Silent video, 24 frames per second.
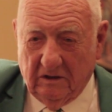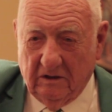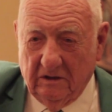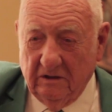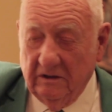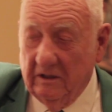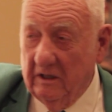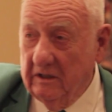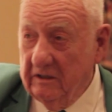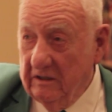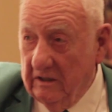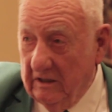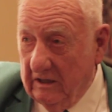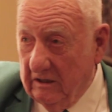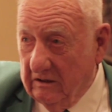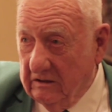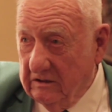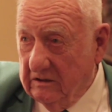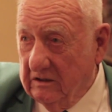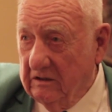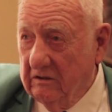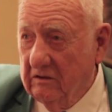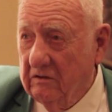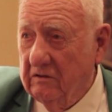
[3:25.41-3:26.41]
Then
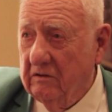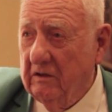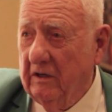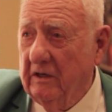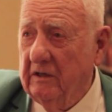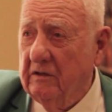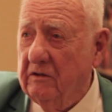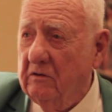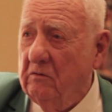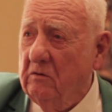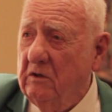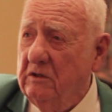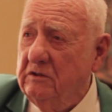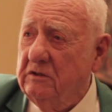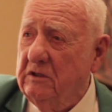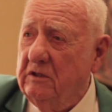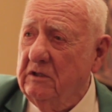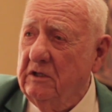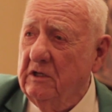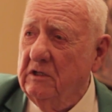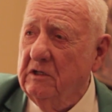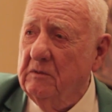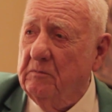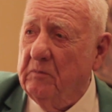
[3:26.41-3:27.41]
they're the ones
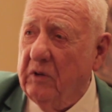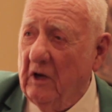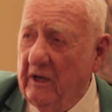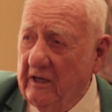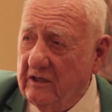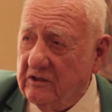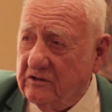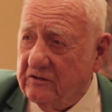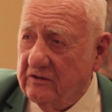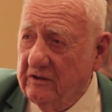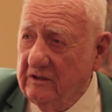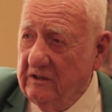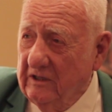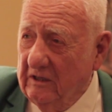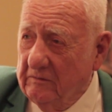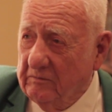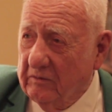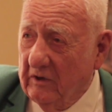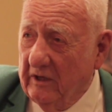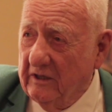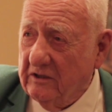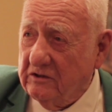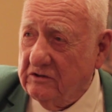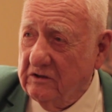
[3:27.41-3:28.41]
that did the plastering. They
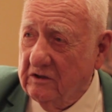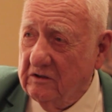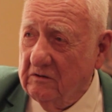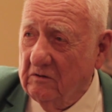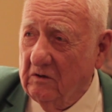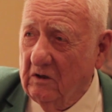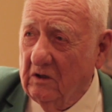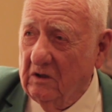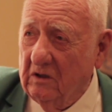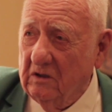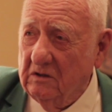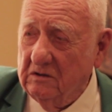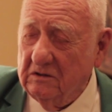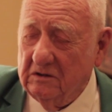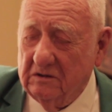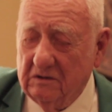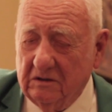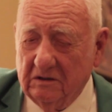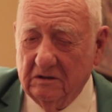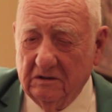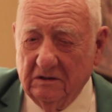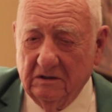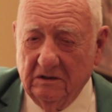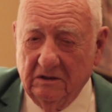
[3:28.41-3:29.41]
plastered the walls,
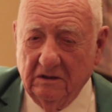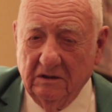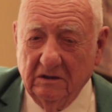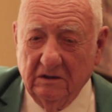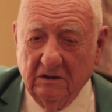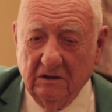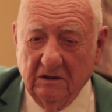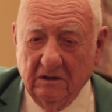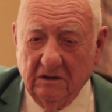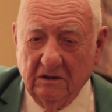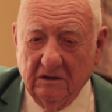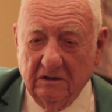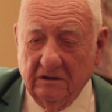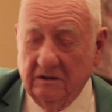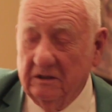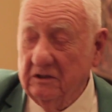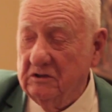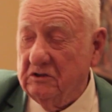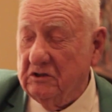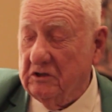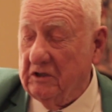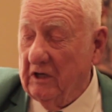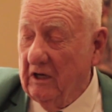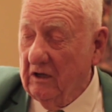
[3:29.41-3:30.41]
and
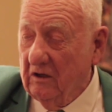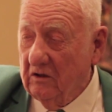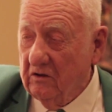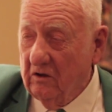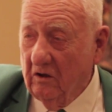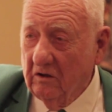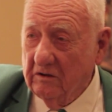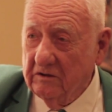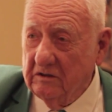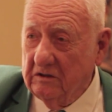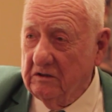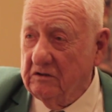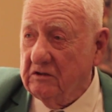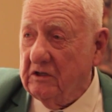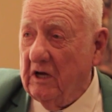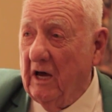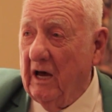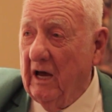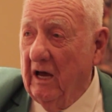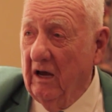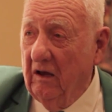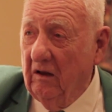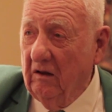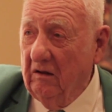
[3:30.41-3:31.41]
then styled all in
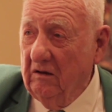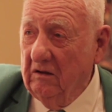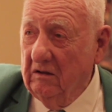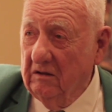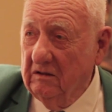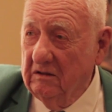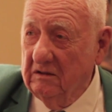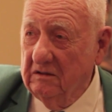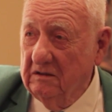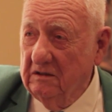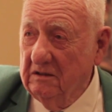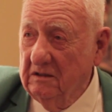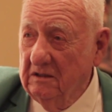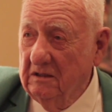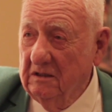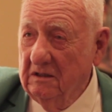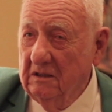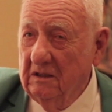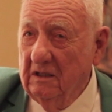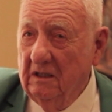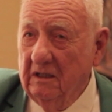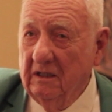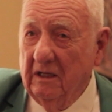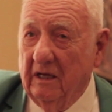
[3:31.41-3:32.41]
tile.
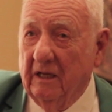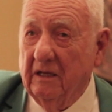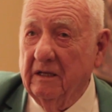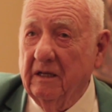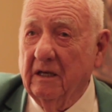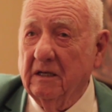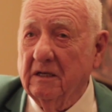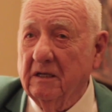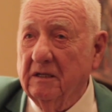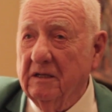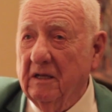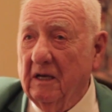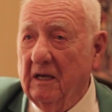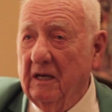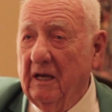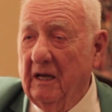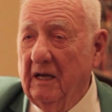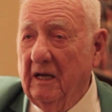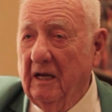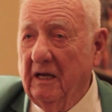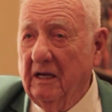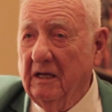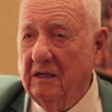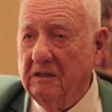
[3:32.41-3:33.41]
And then in the
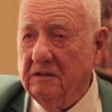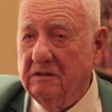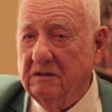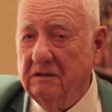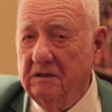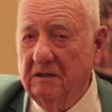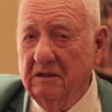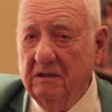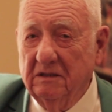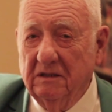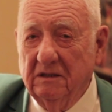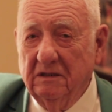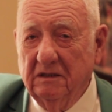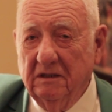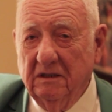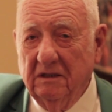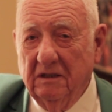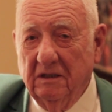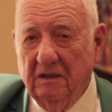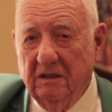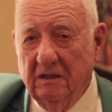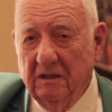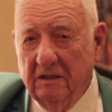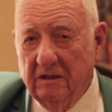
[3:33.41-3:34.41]
last,
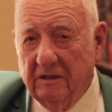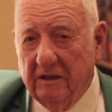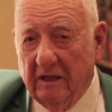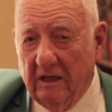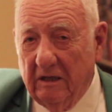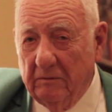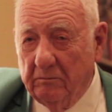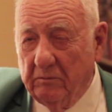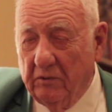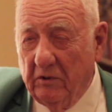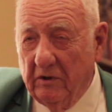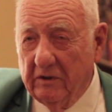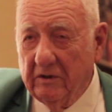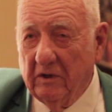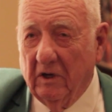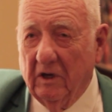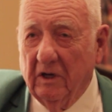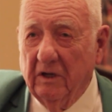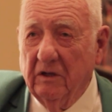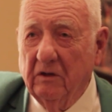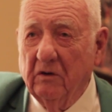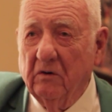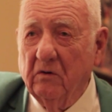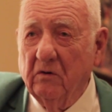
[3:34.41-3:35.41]
they put
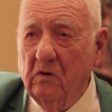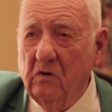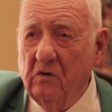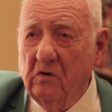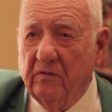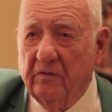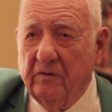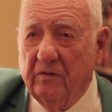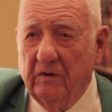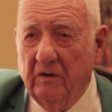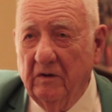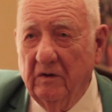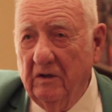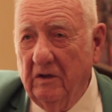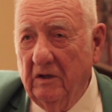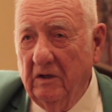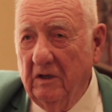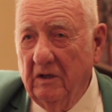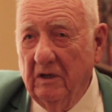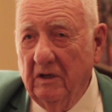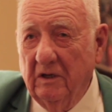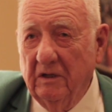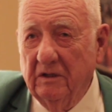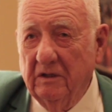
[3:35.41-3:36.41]
on the roof,
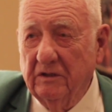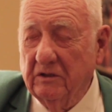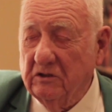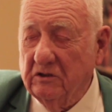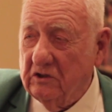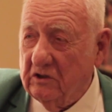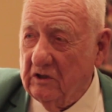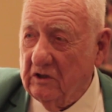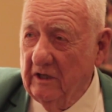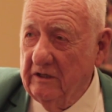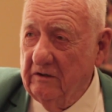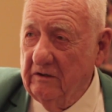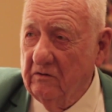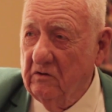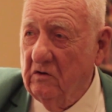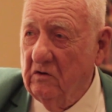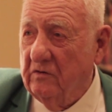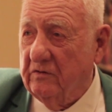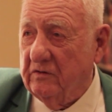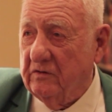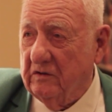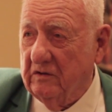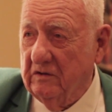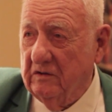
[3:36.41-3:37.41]
the slate
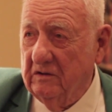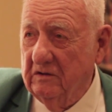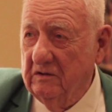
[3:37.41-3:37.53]
roofs.